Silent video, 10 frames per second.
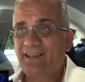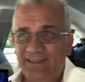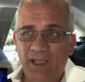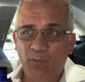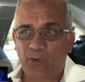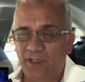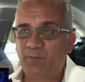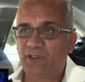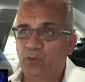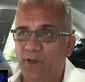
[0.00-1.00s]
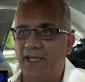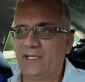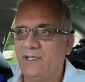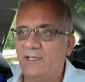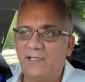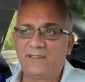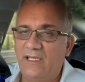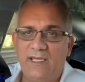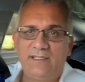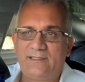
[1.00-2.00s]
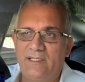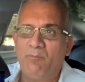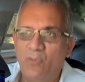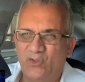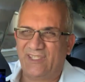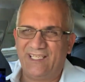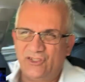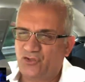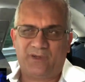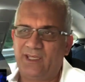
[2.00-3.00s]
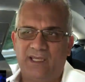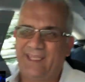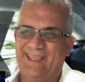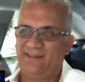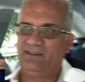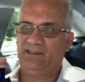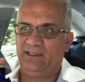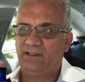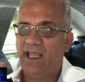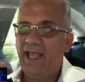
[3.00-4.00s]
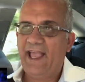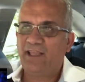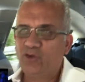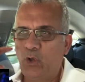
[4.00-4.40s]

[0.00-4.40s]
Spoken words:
Somewhere in between is the most intriguing candidate, and